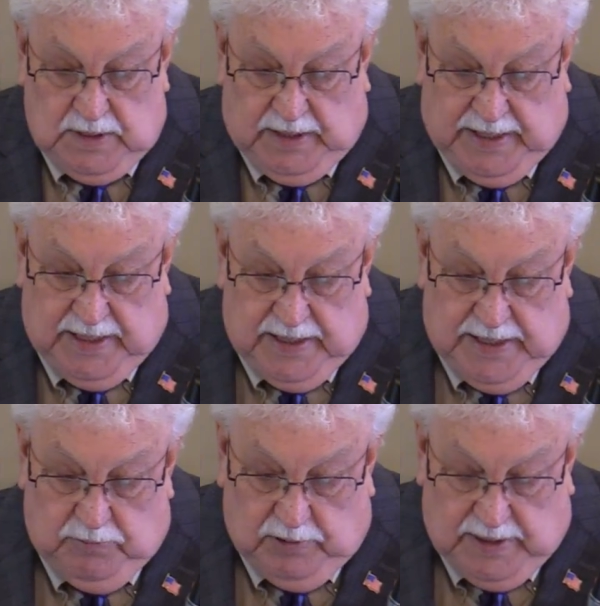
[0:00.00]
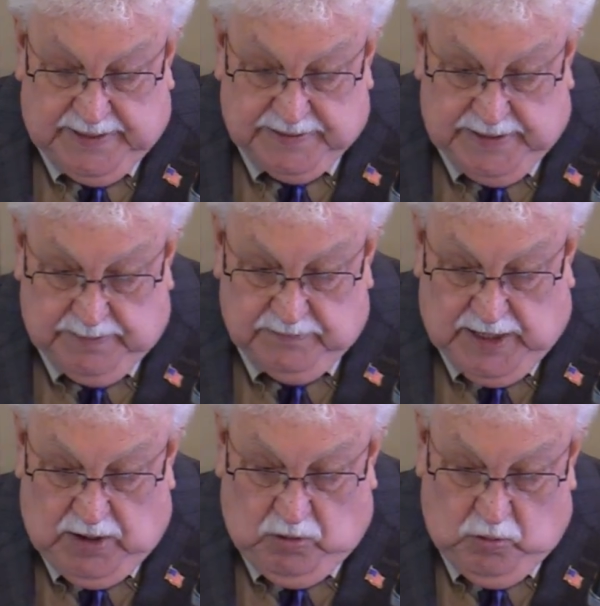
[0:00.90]
he, he would let them
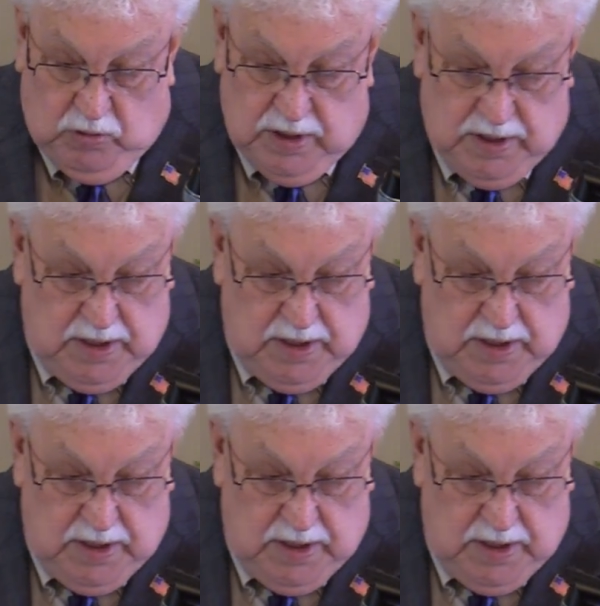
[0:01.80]
know